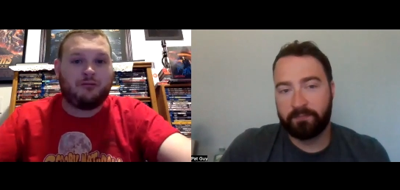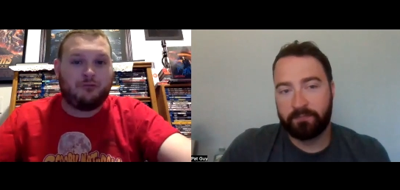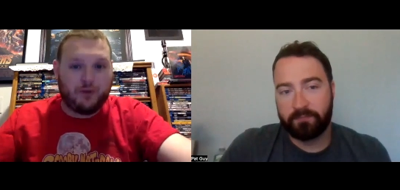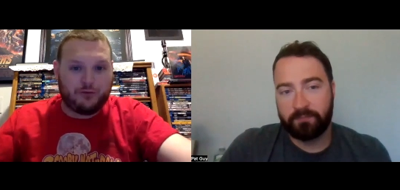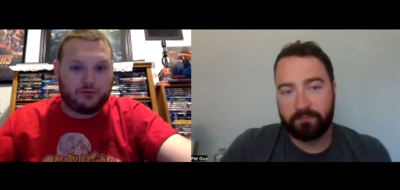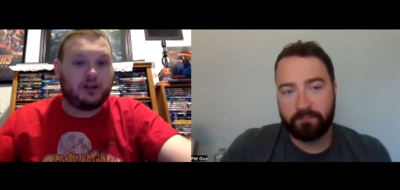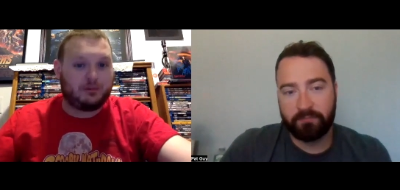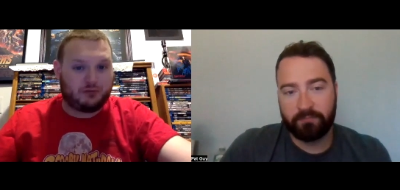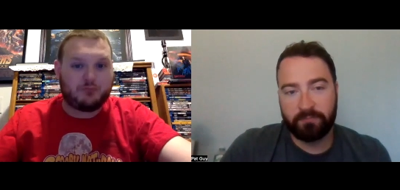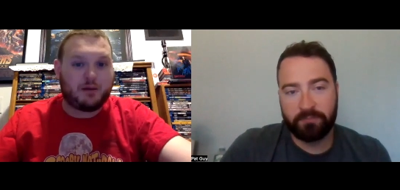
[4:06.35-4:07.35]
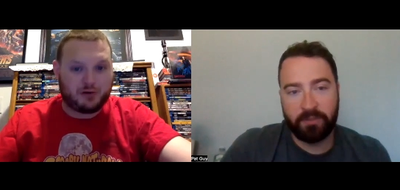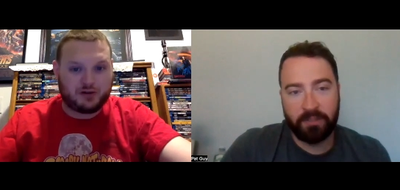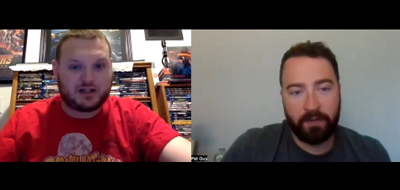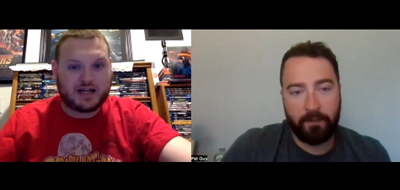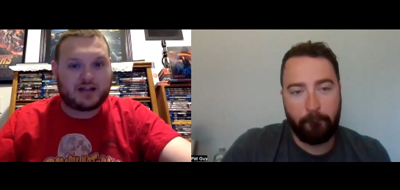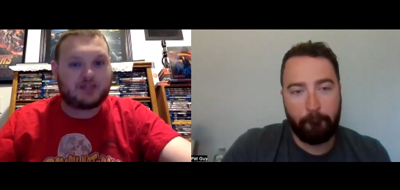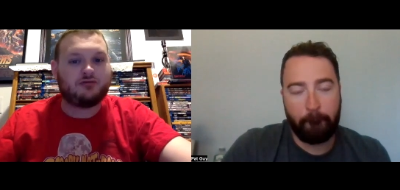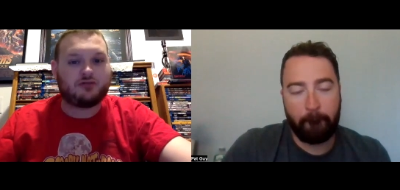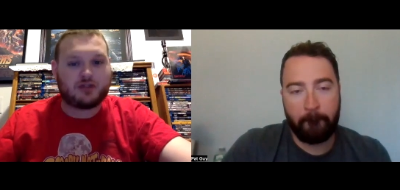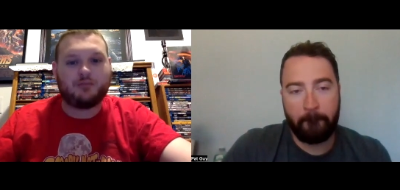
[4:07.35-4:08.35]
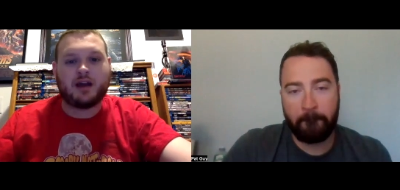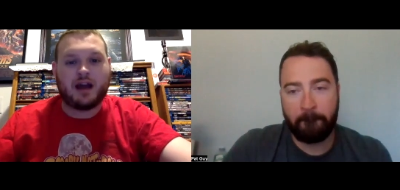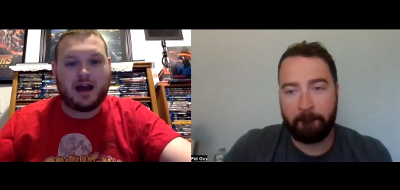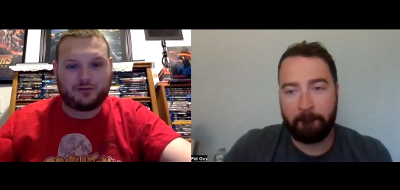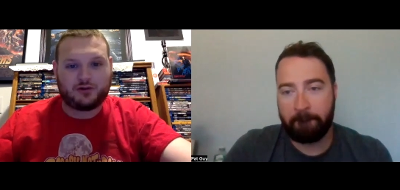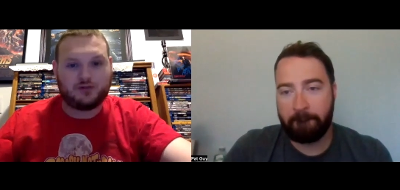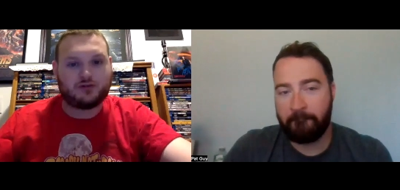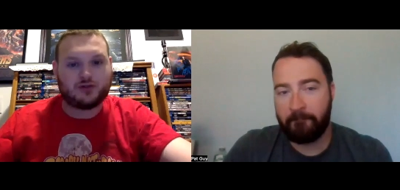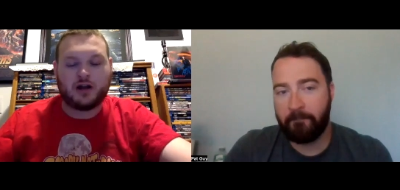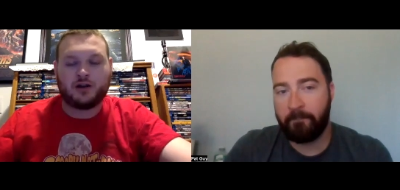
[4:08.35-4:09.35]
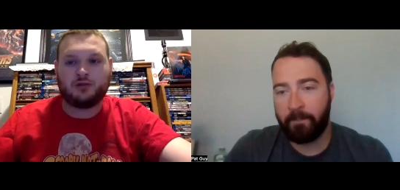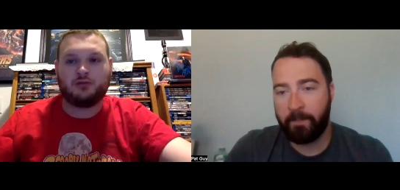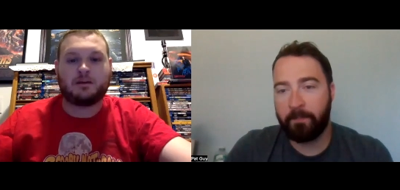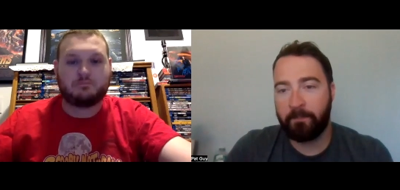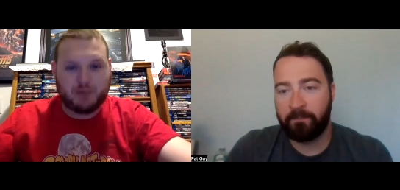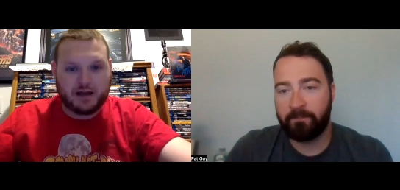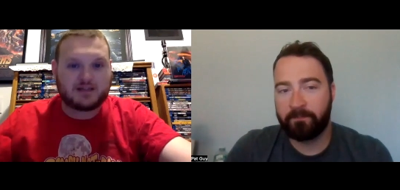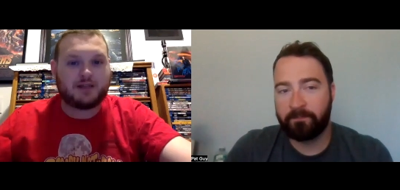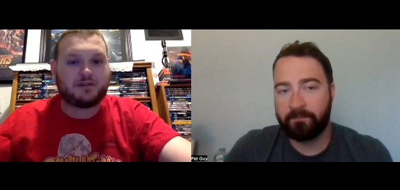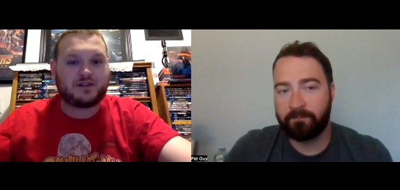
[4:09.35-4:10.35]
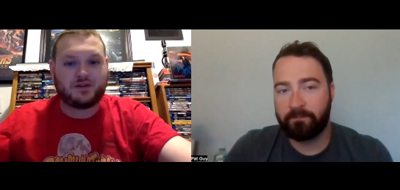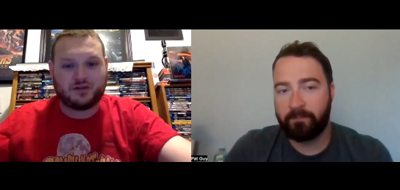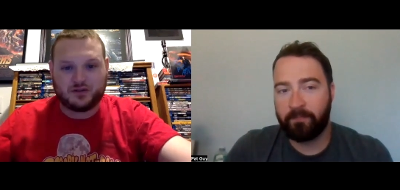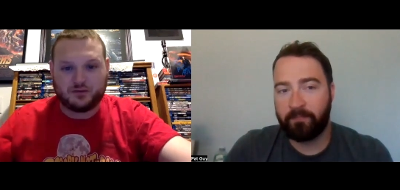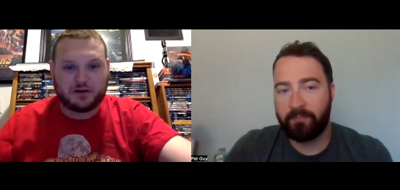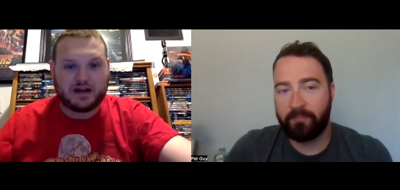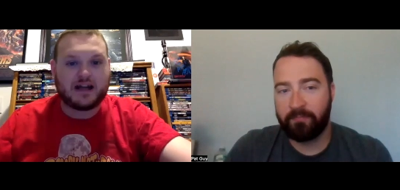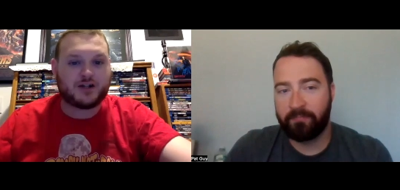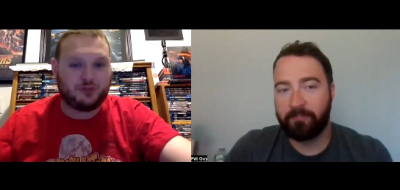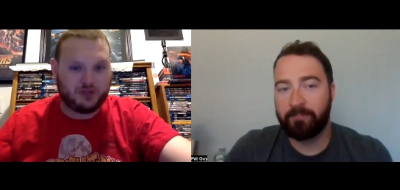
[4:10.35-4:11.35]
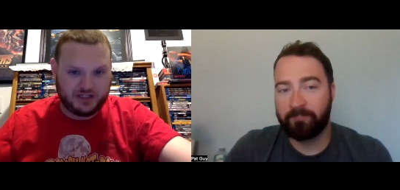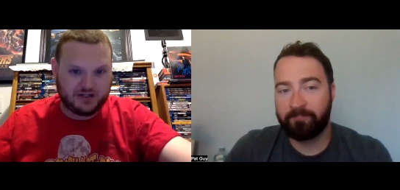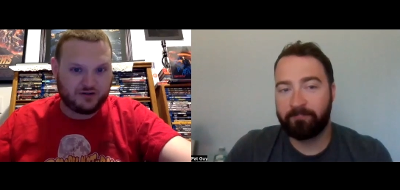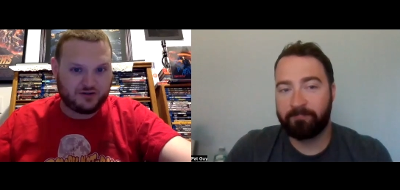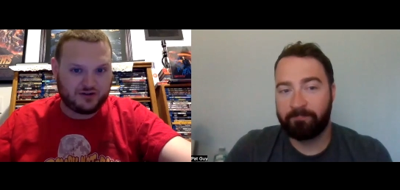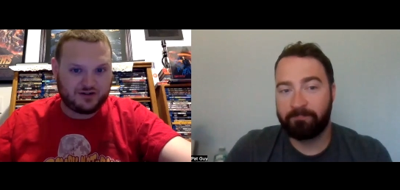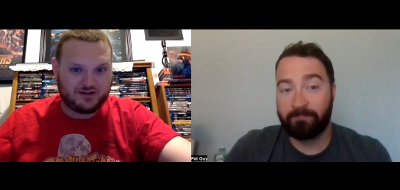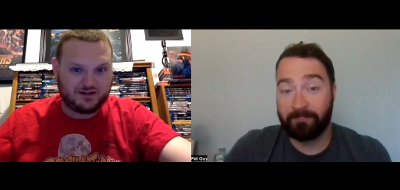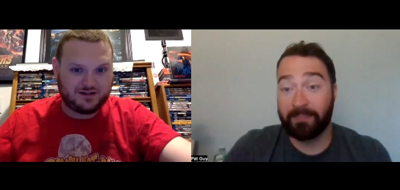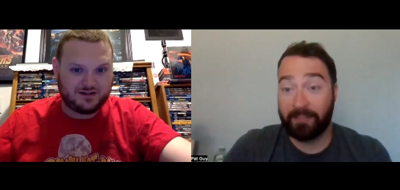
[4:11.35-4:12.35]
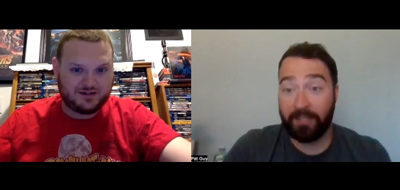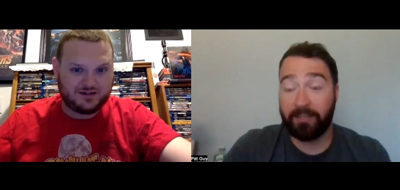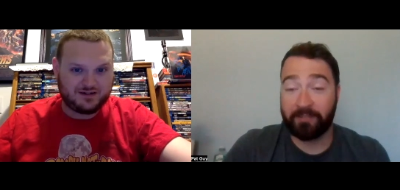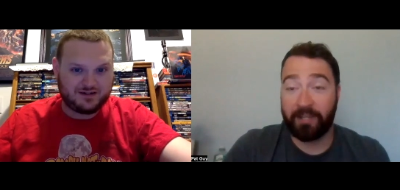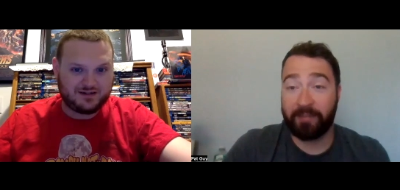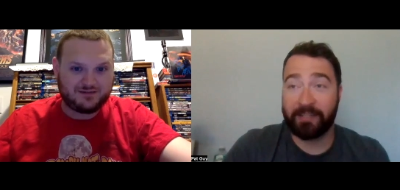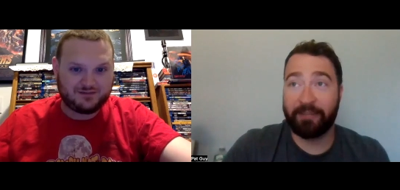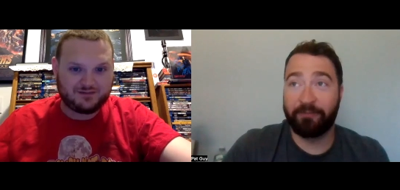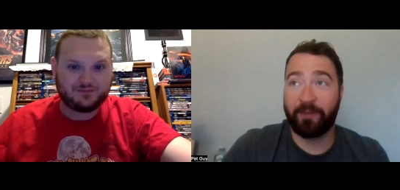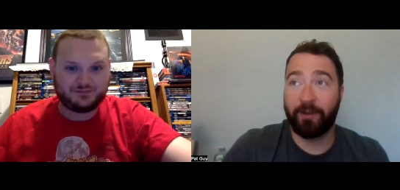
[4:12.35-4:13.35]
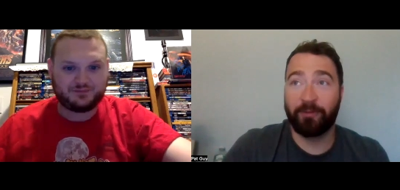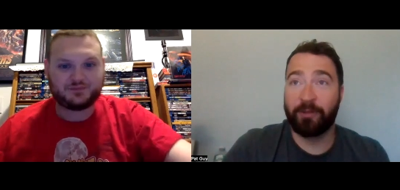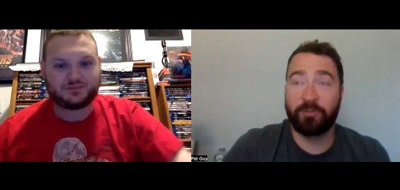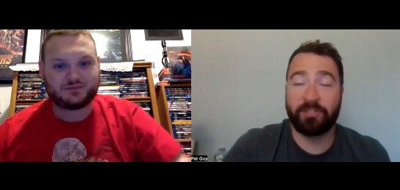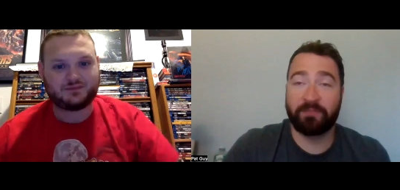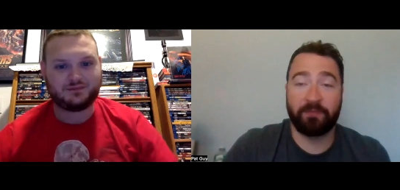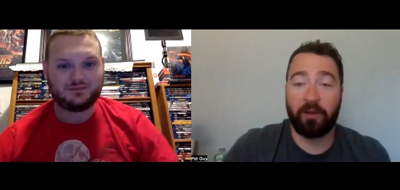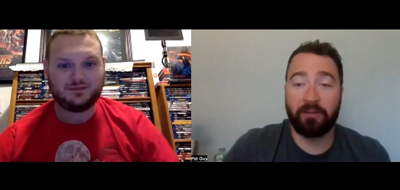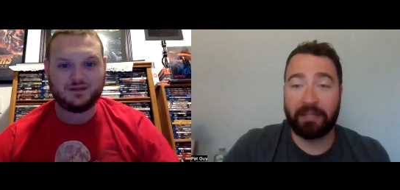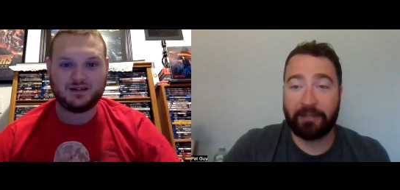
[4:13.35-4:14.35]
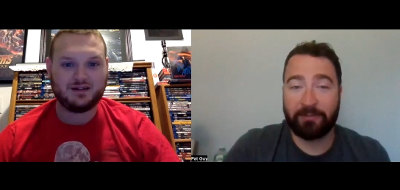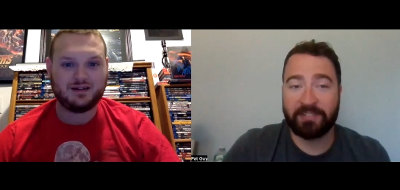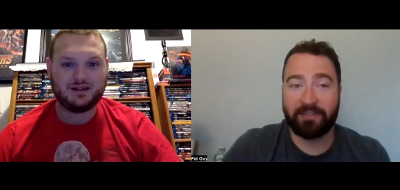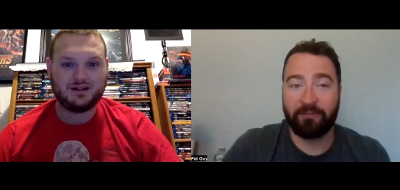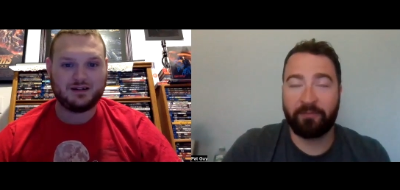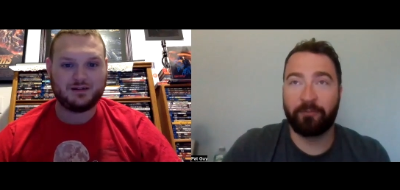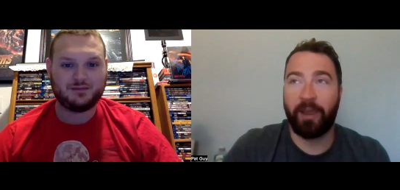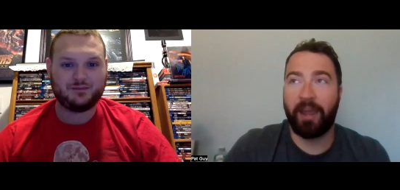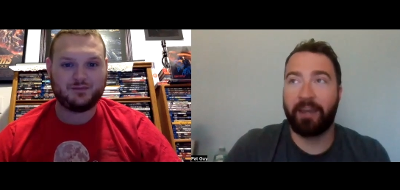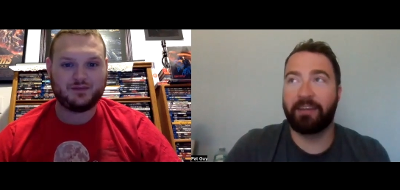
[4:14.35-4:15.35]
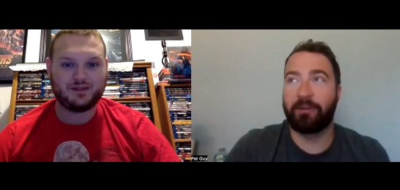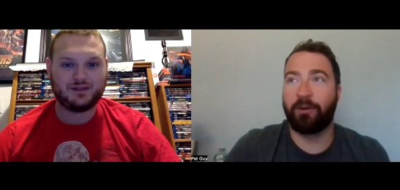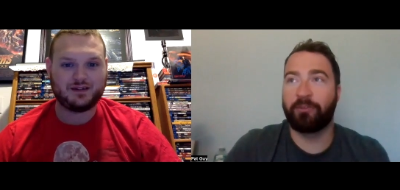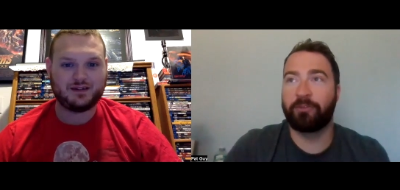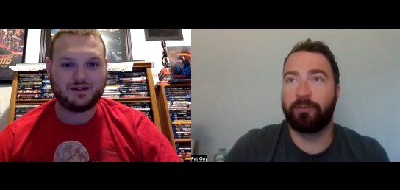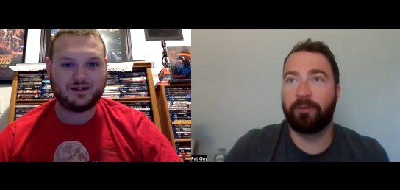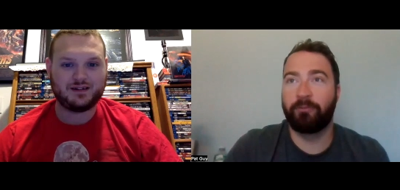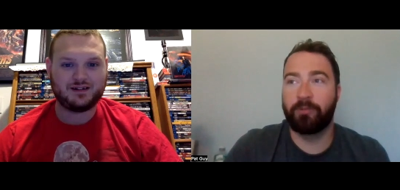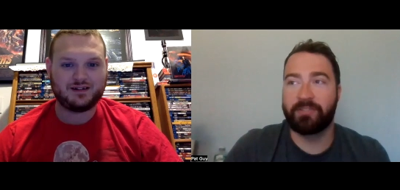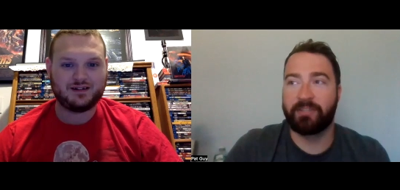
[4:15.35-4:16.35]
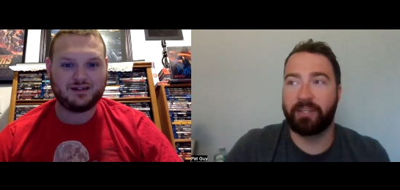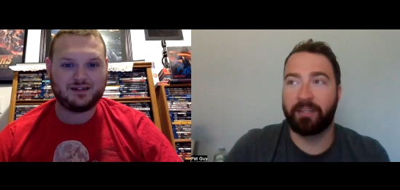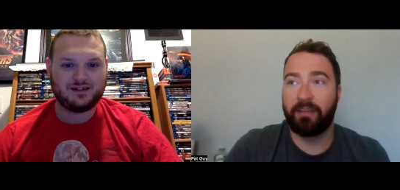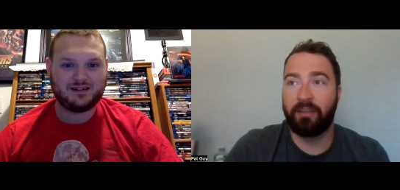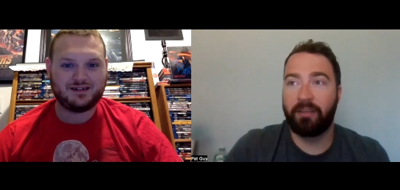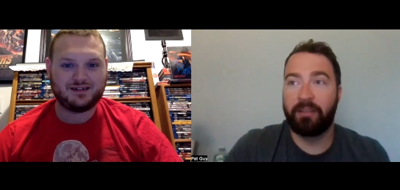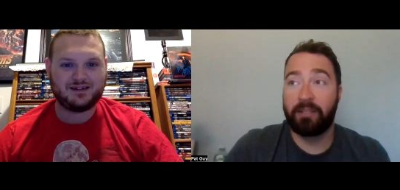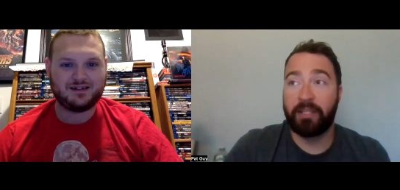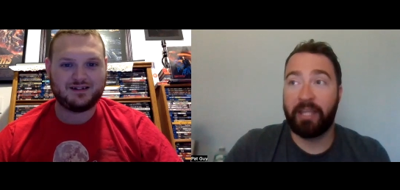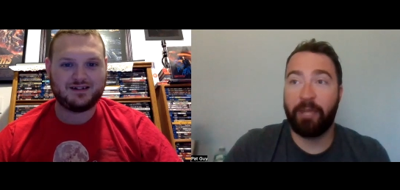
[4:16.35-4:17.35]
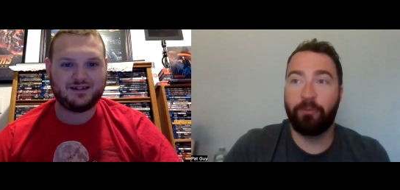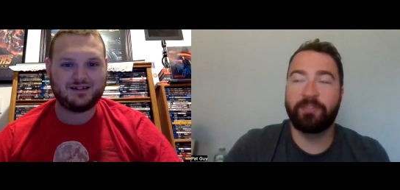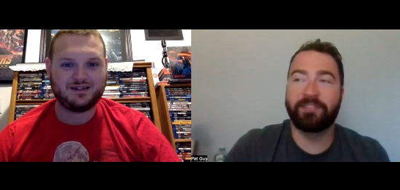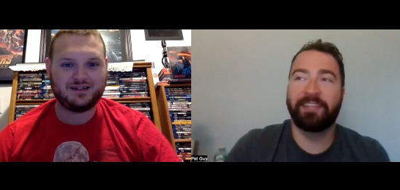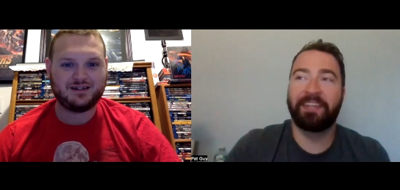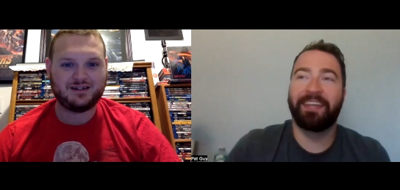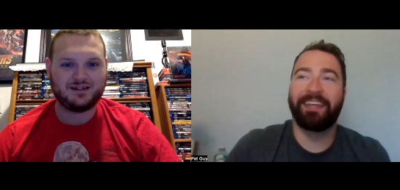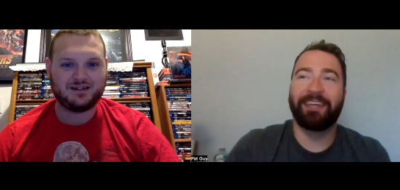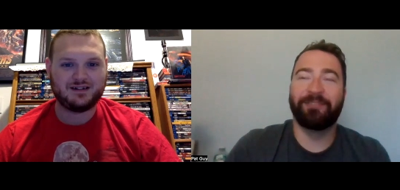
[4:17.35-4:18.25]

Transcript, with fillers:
Speaker 1: vividly remember the text you sent me after you saw it. You were like best episode of Supernatural in years.
Speaker 2: Yeah, I mean it felt it was just fun. It was just a fun ride and it also was like it was it